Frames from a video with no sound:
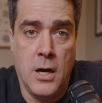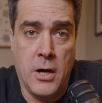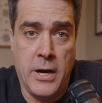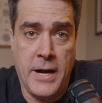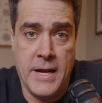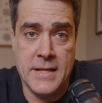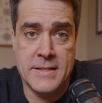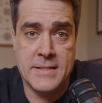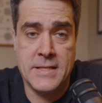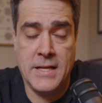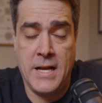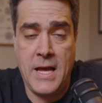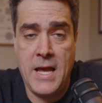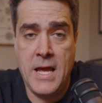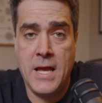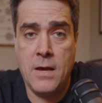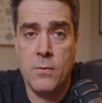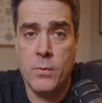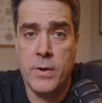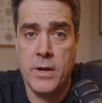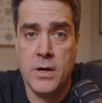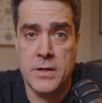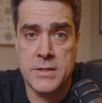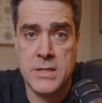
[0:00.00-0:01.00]
right, today
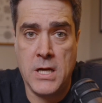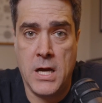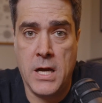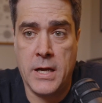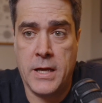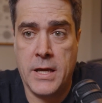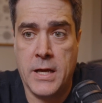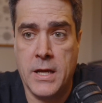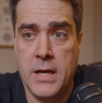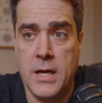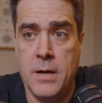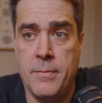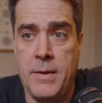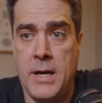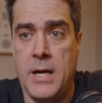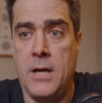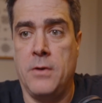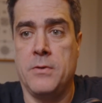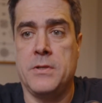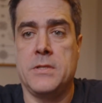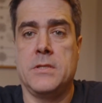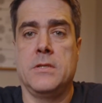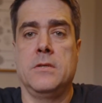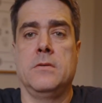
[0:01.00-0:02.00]
we are talking
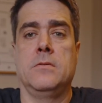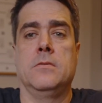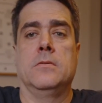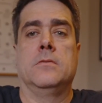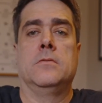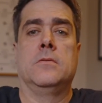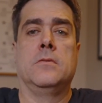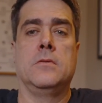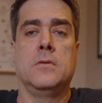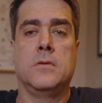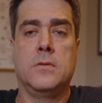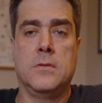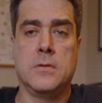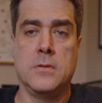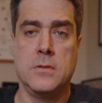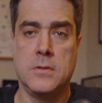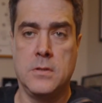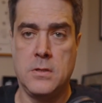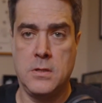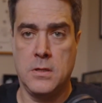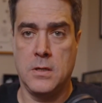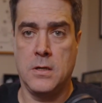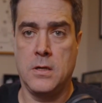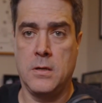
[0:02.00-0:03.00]
about
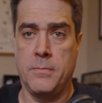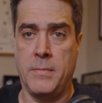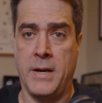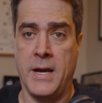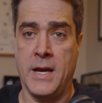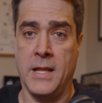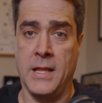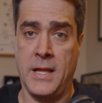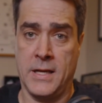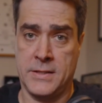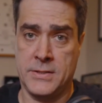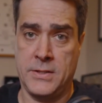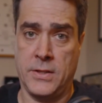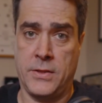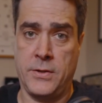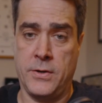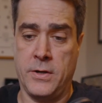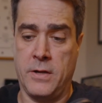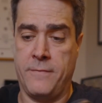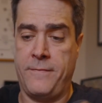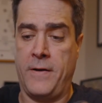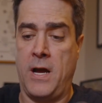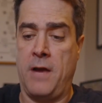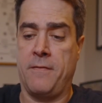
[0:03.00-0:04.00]
my Alexa
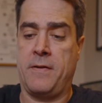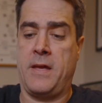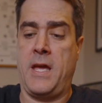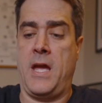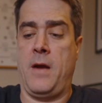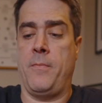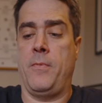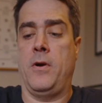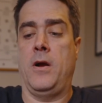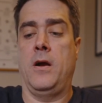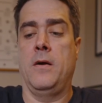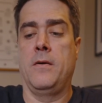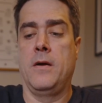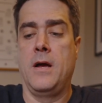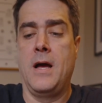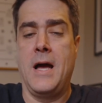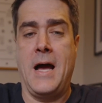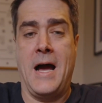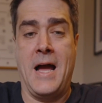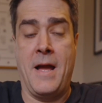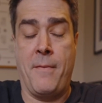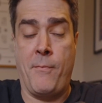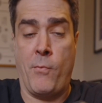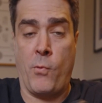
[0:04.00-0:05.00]
35 camera.
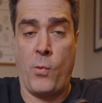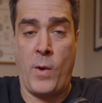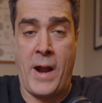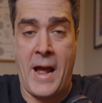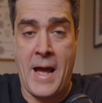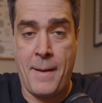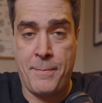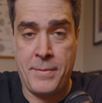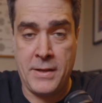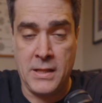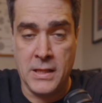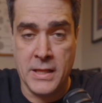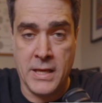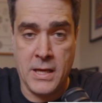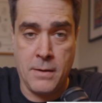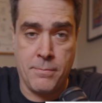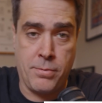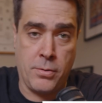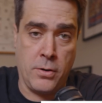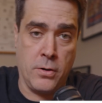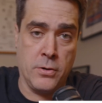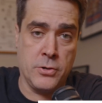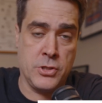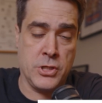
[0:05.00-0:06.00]
I am rapidly
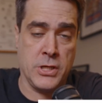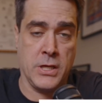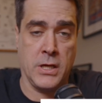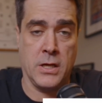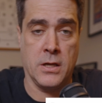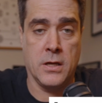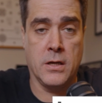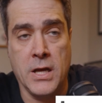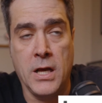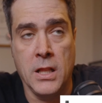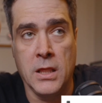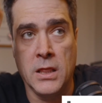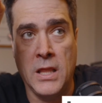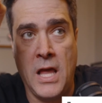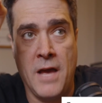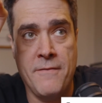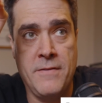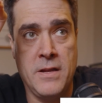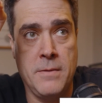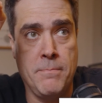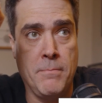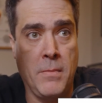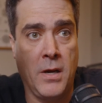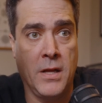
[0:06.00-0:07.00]
approaching
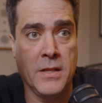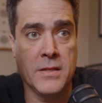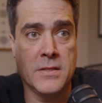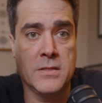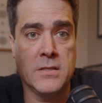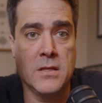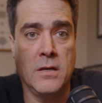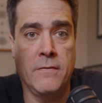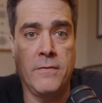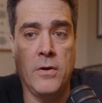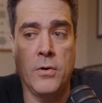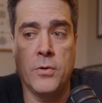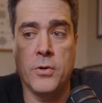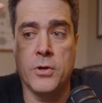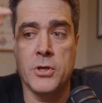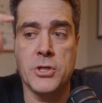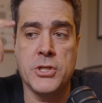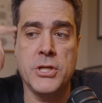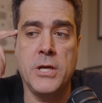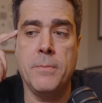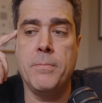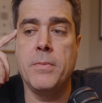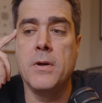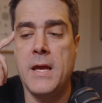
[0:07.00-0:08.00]
11 months of
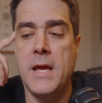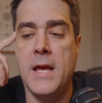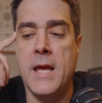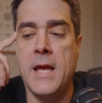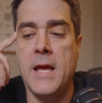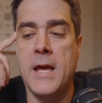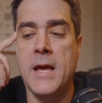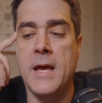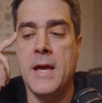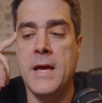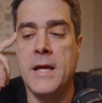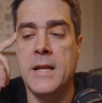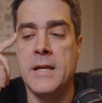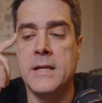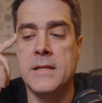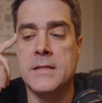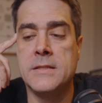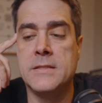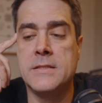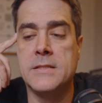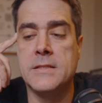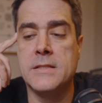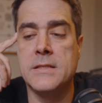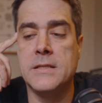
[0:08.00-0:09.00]
ownership,
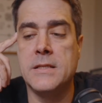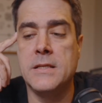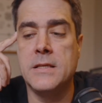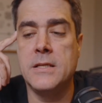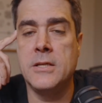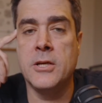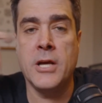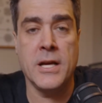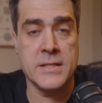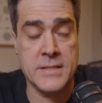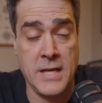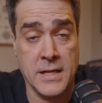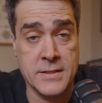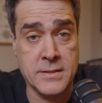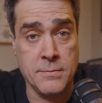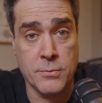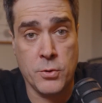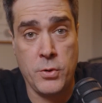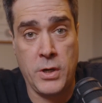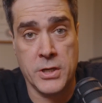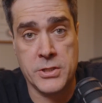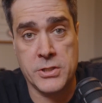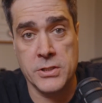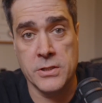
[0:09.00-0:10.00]
and you guys had some
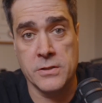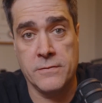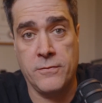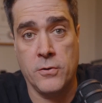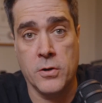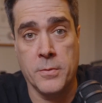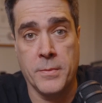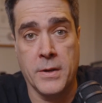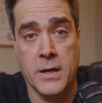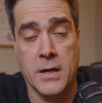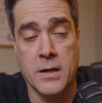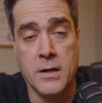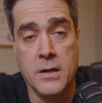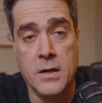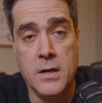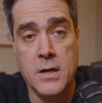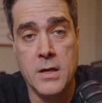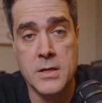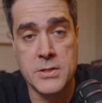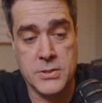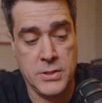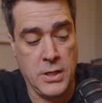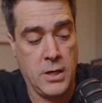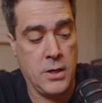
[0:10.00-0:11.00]
questions for me.
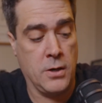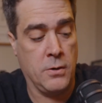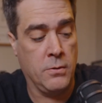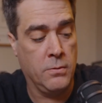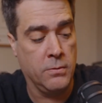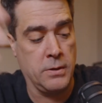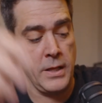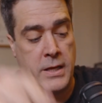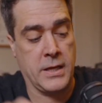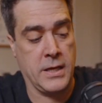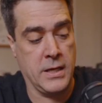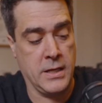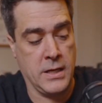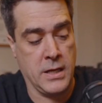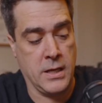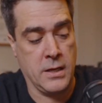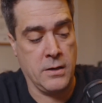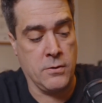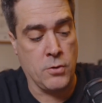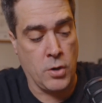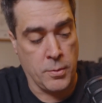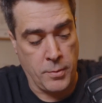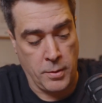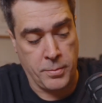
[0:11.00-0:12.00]
So, like any
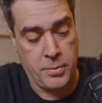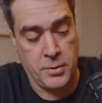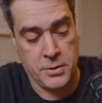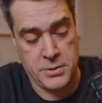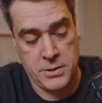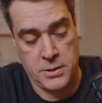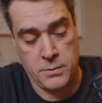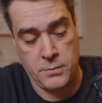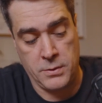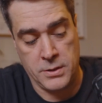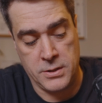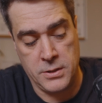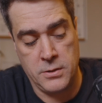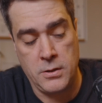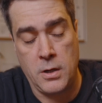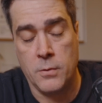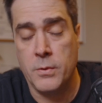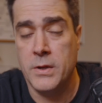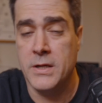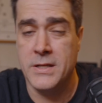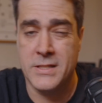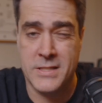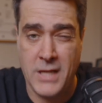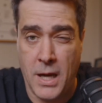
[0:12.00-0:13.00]
normal person would do, I
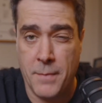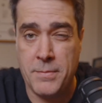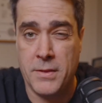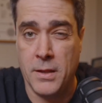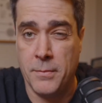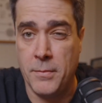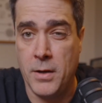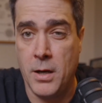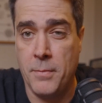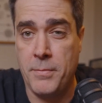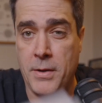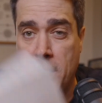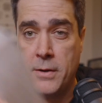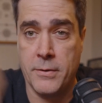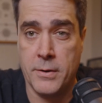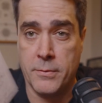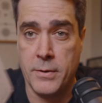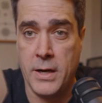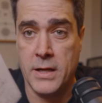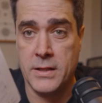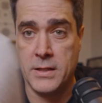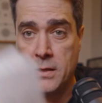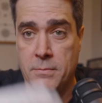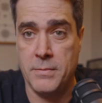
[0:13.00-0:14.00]
wouldn't type them up. I would
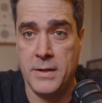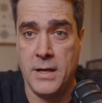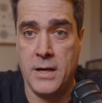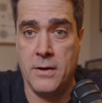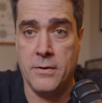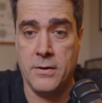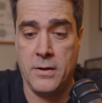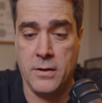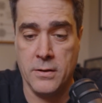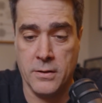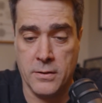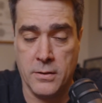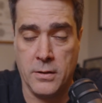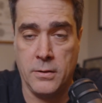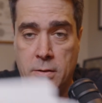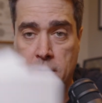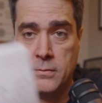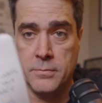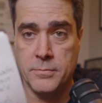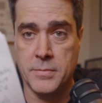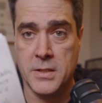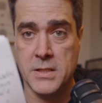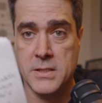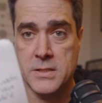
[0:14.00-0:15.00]
write them down on
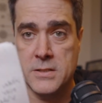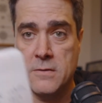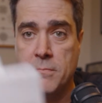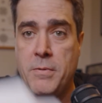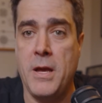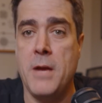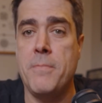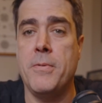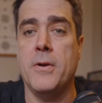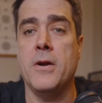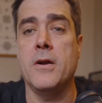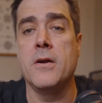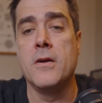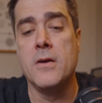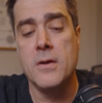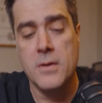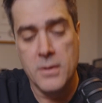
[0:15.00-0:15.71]
little pieces of paper,